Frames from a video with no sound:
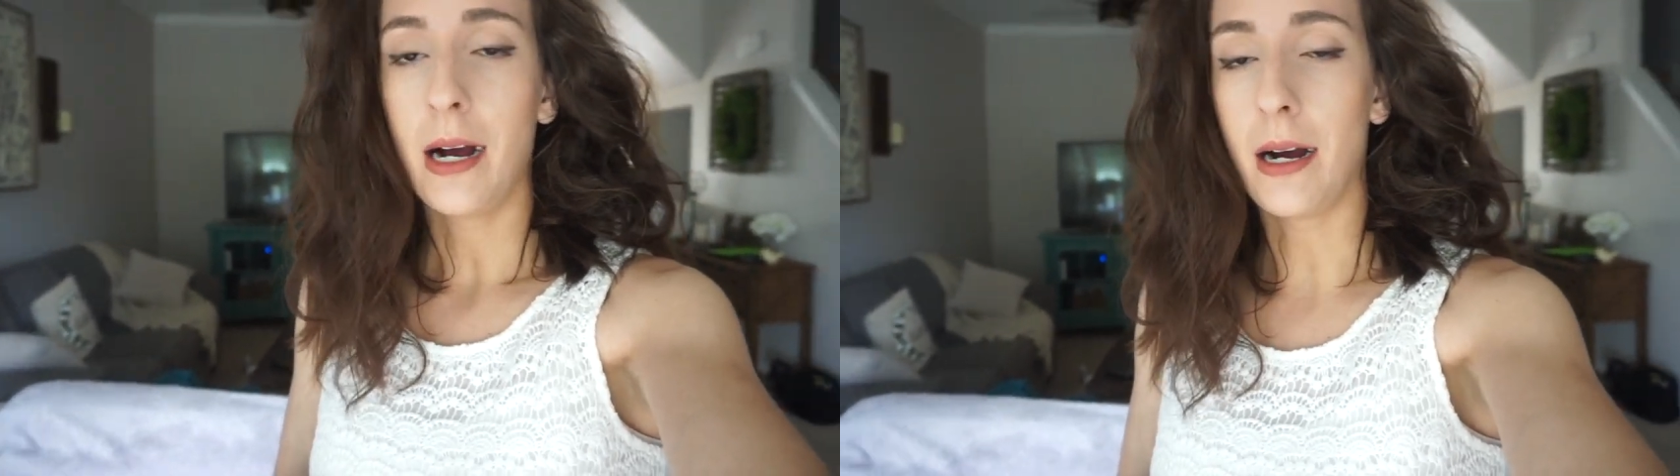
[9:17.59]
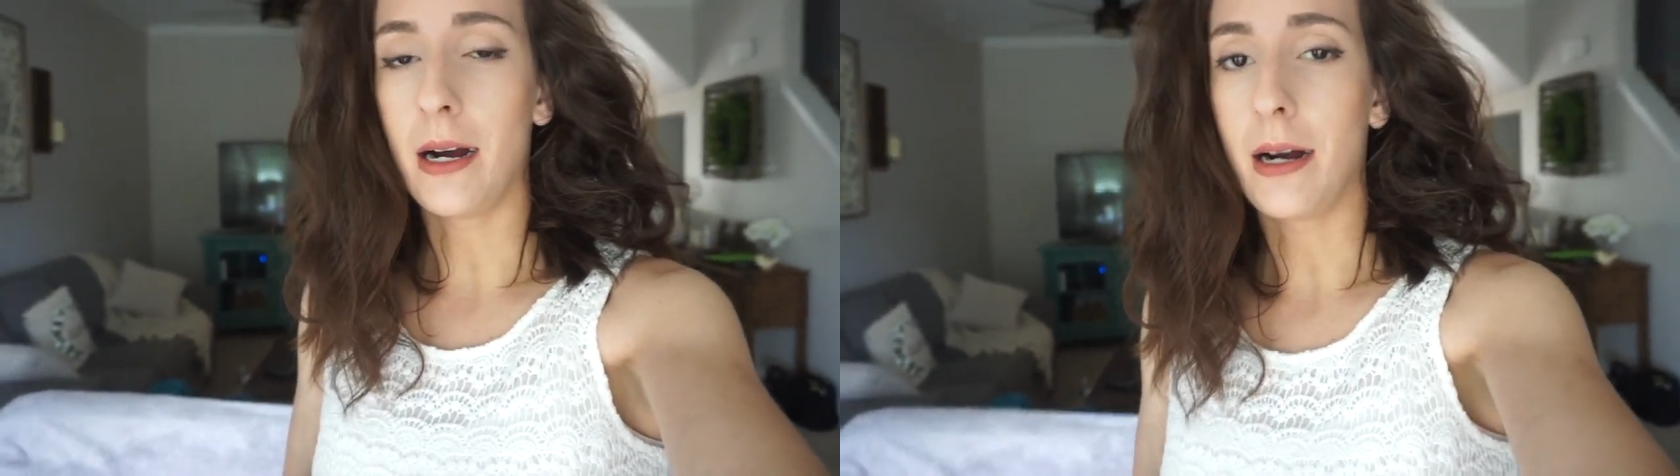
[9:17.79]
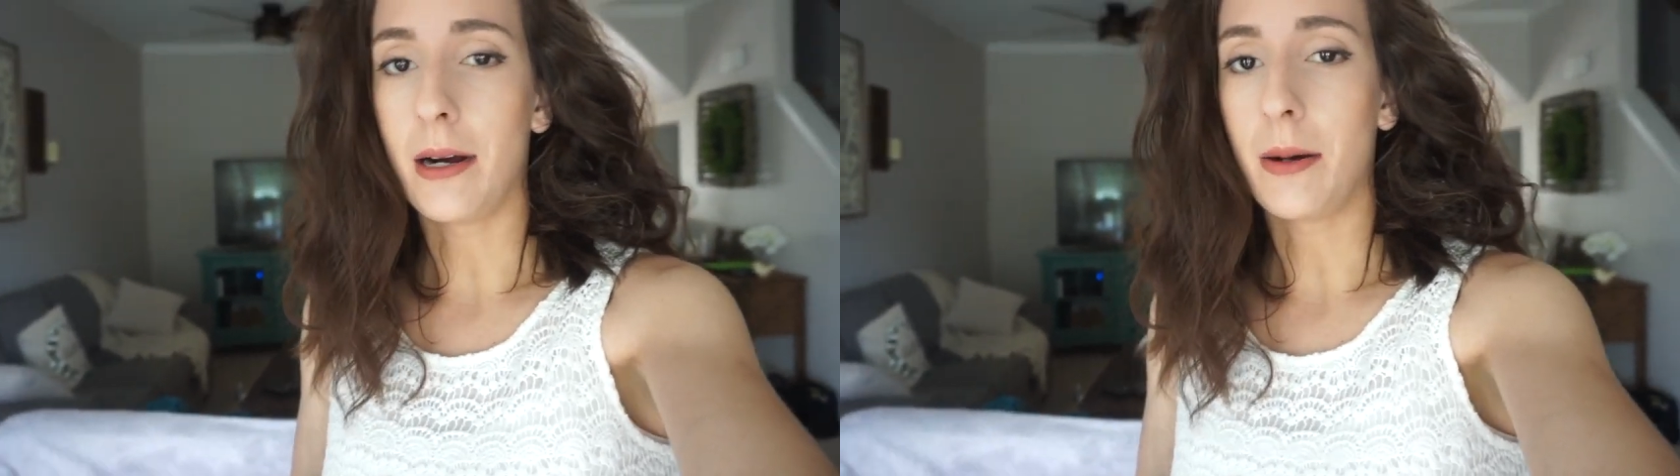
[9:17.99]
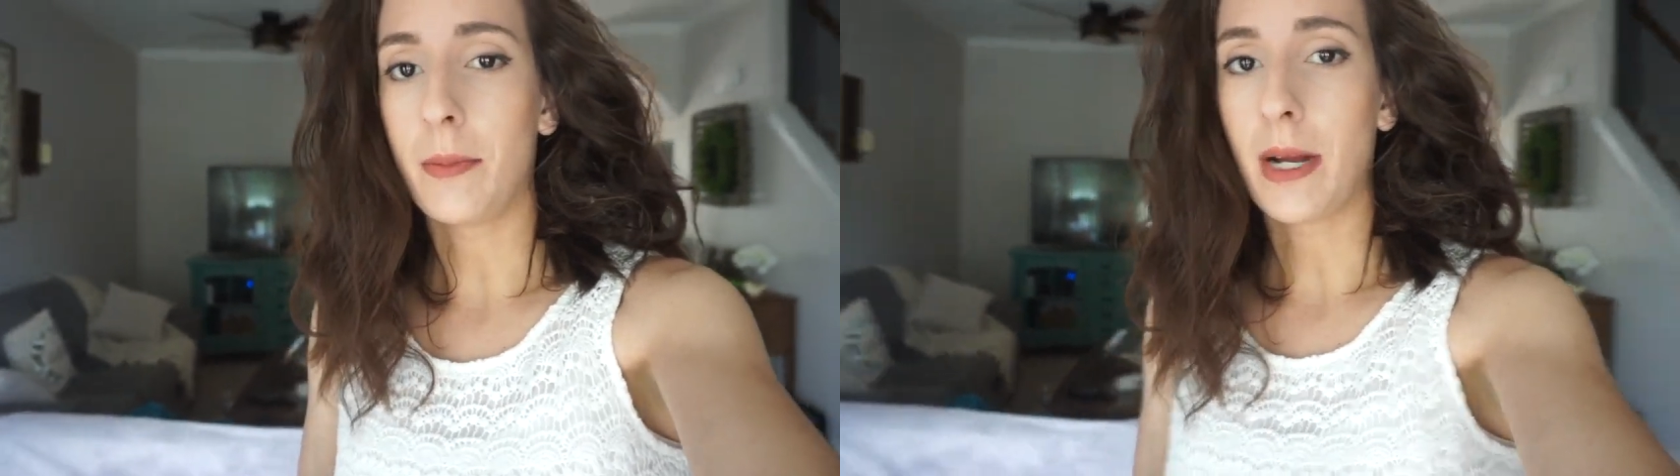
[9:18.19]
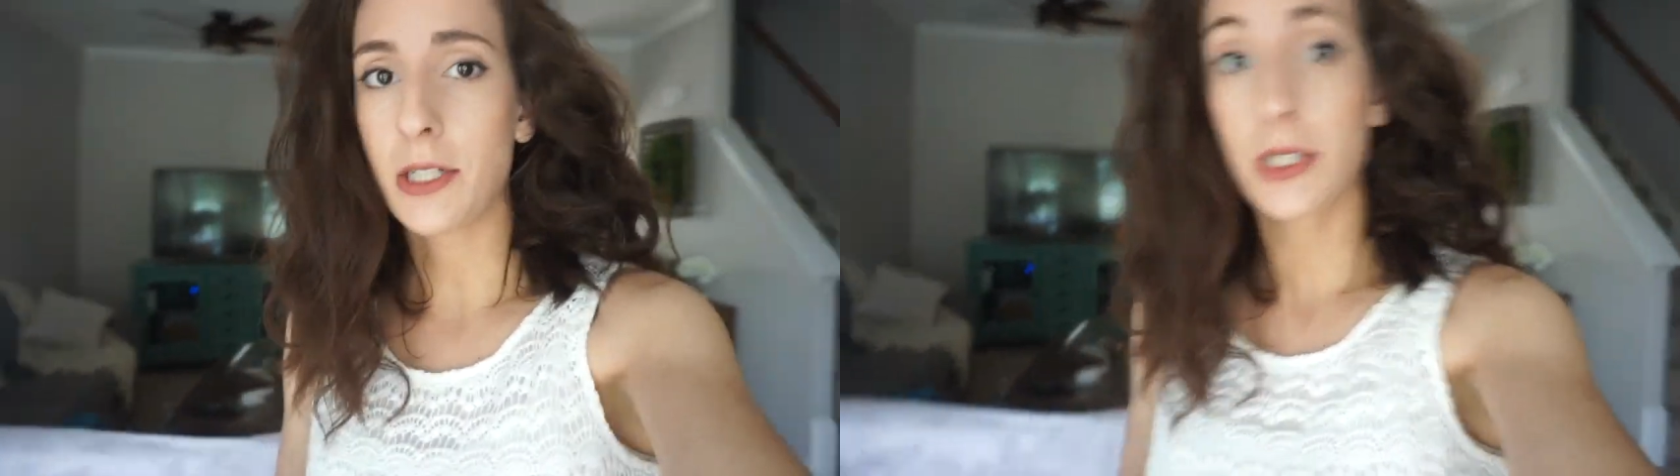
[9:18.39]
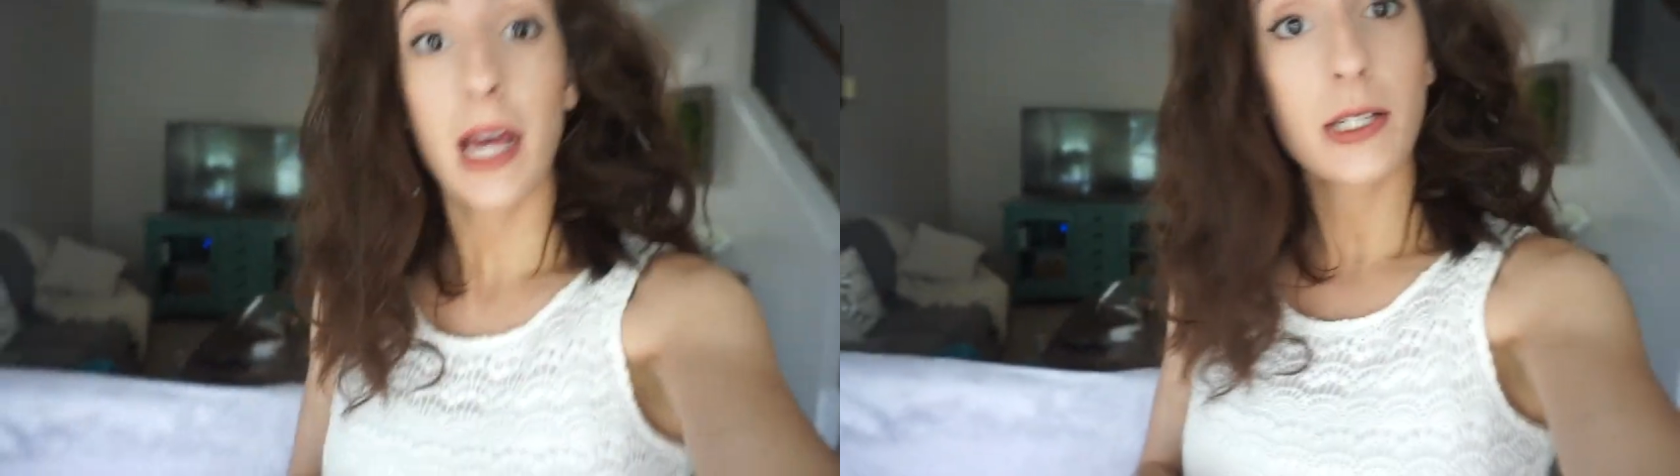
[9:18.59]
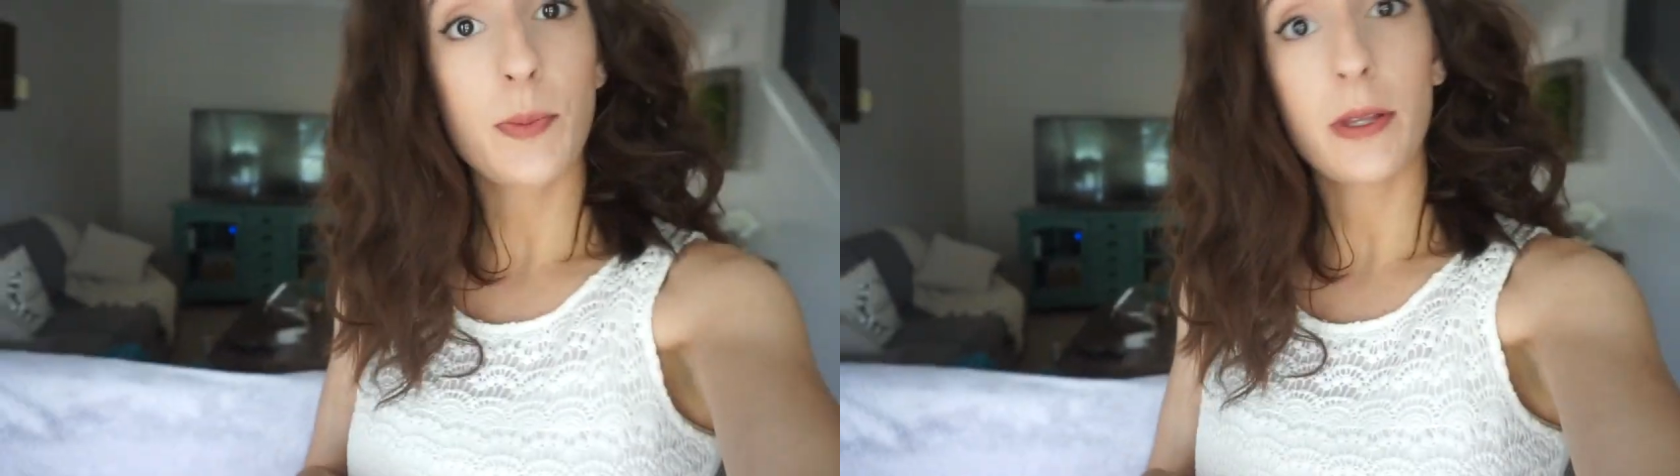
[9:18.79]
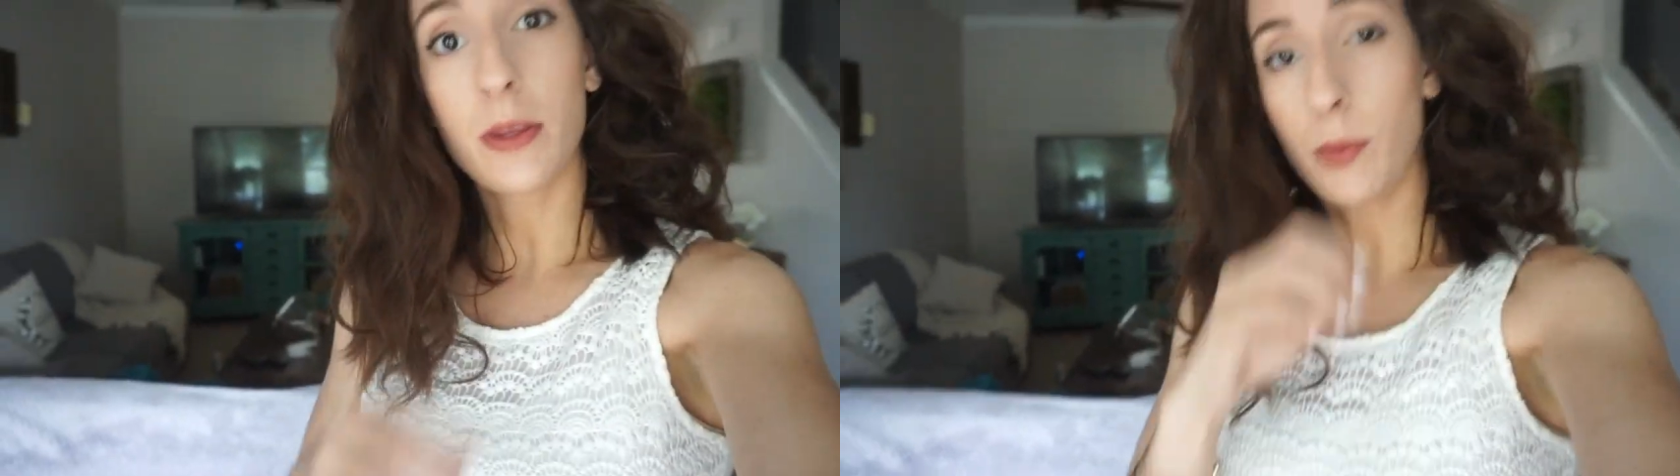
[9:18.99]
I just kind of
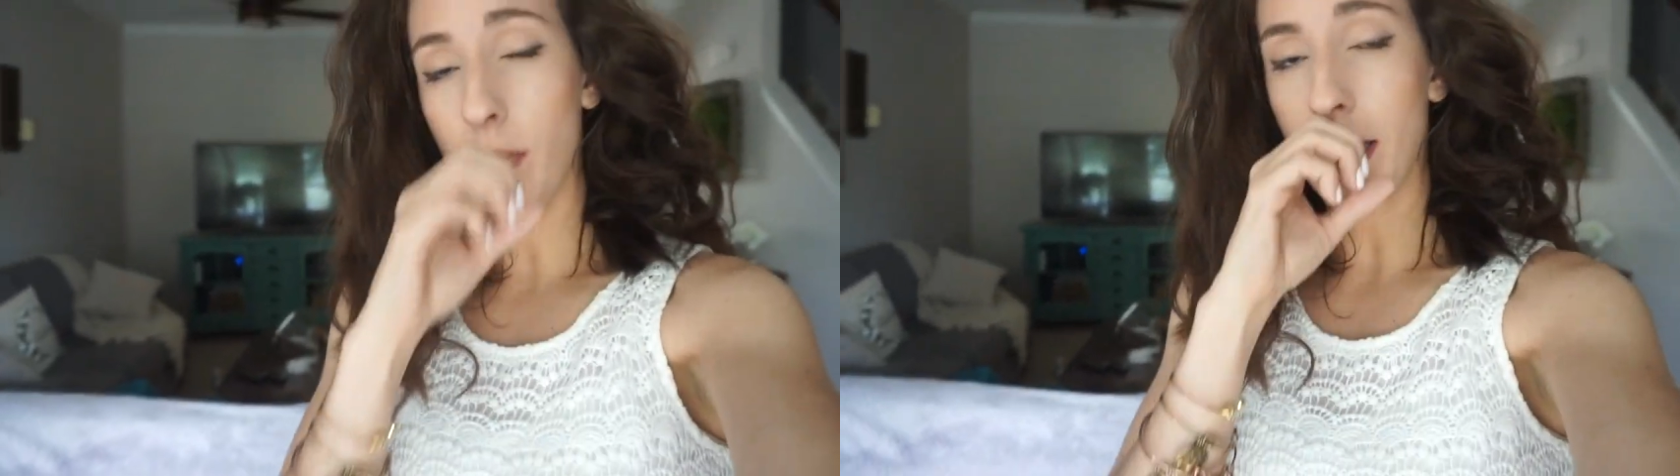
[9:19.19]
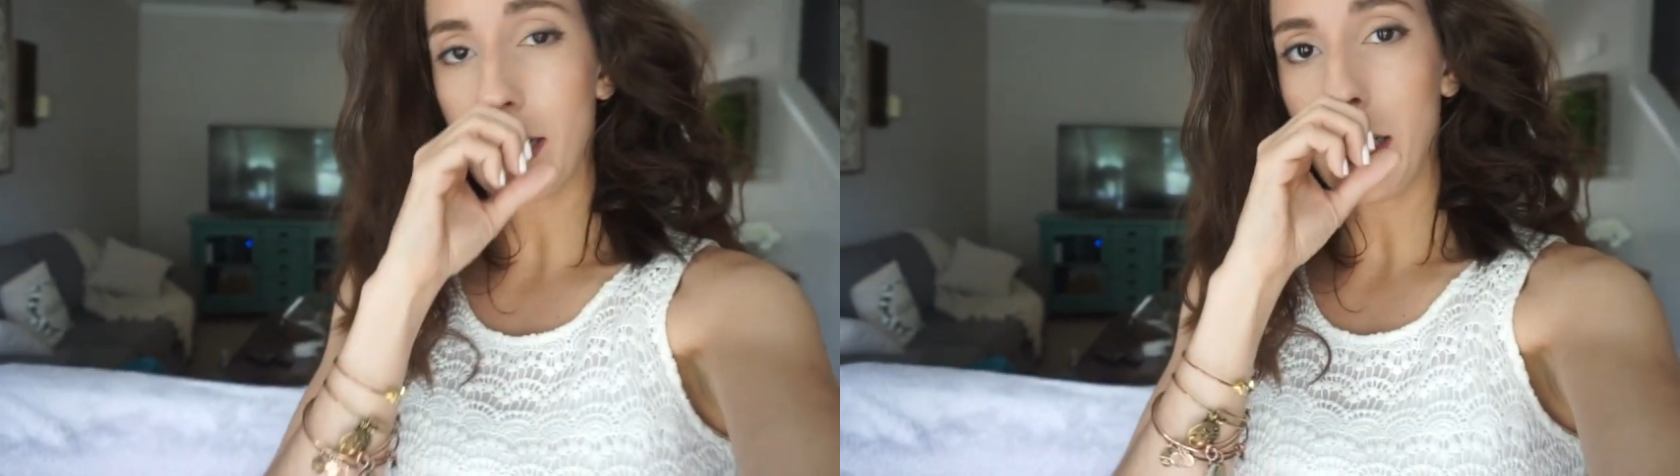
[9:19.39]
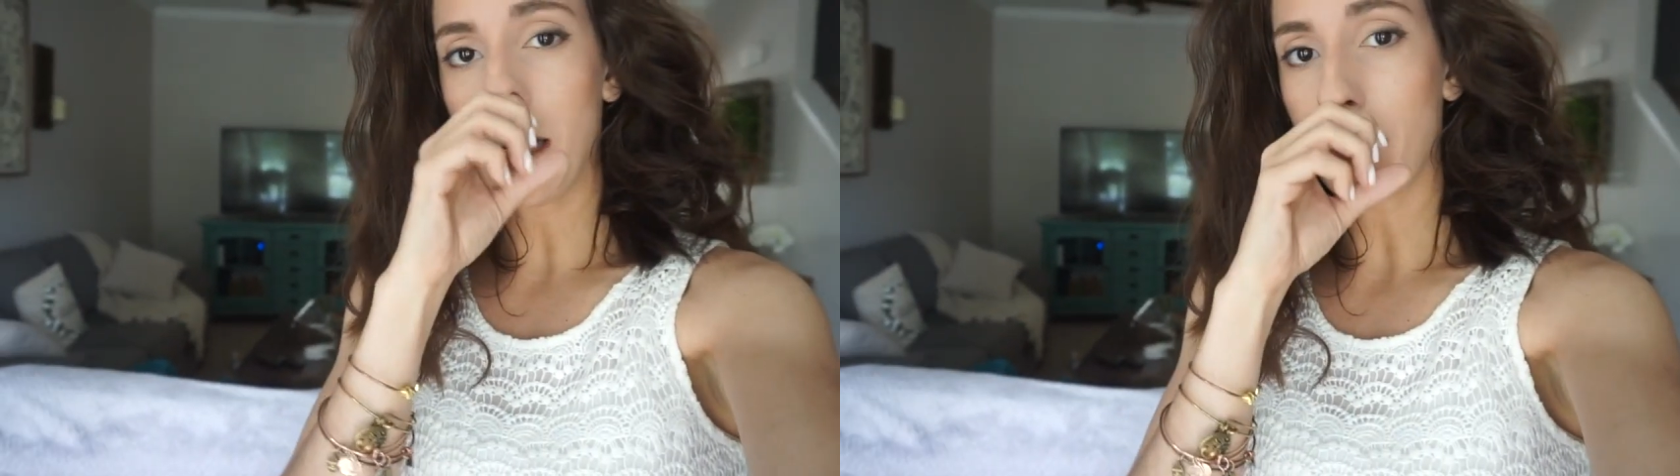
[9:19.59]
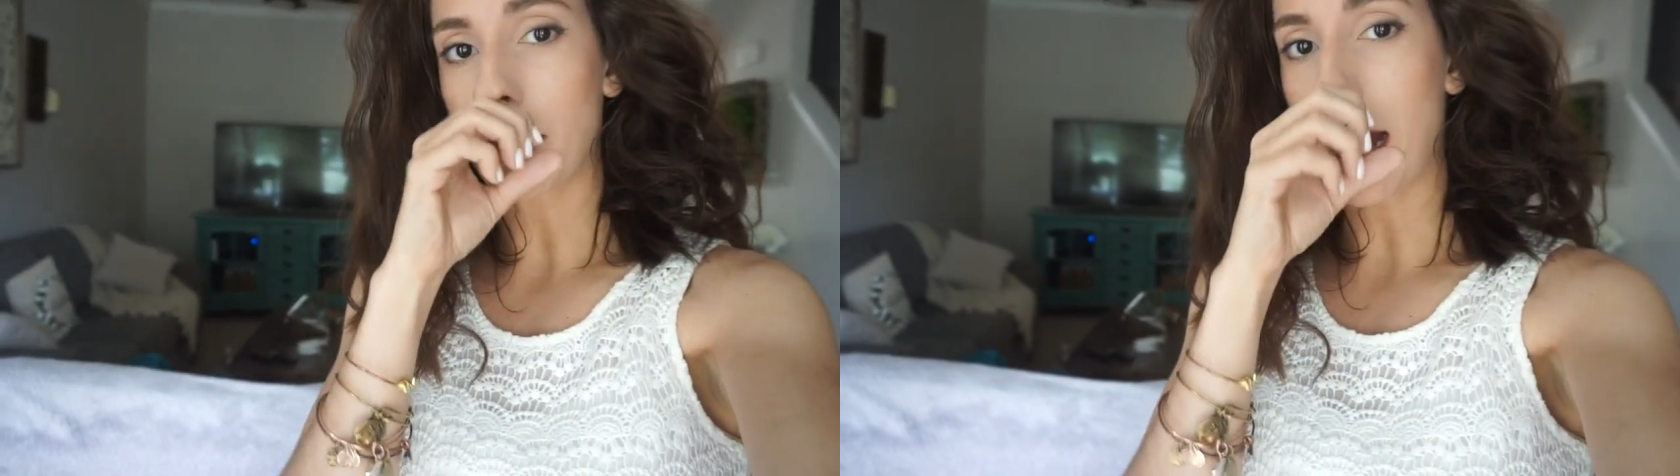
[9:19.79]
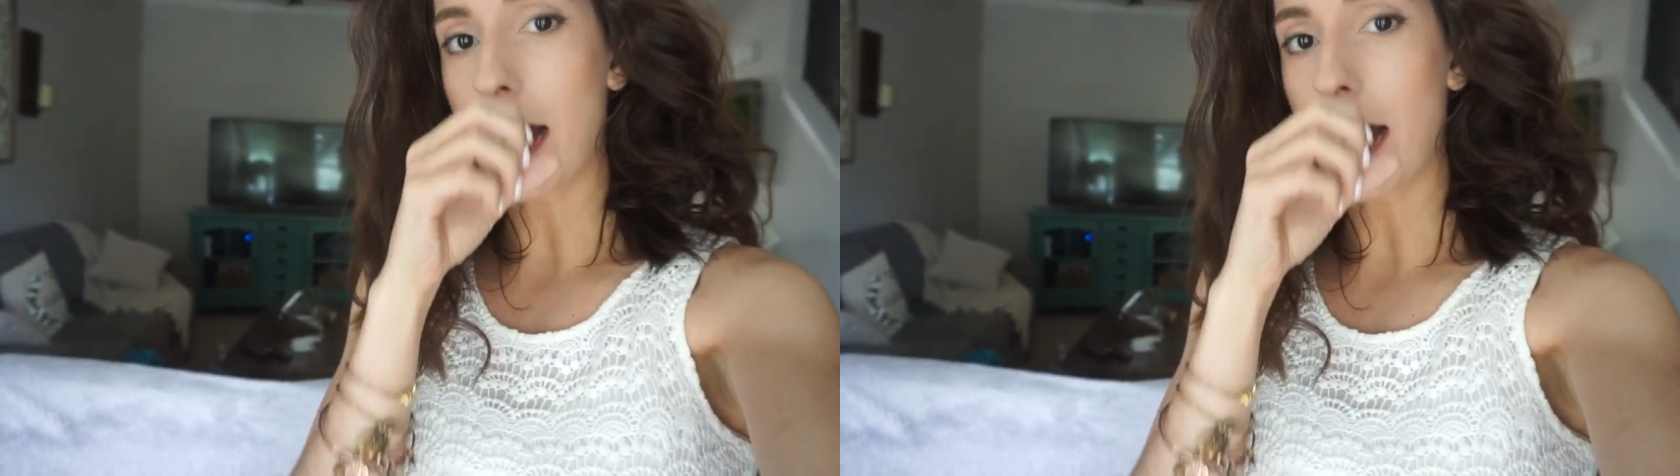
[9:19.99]
spent the morning cleaning up the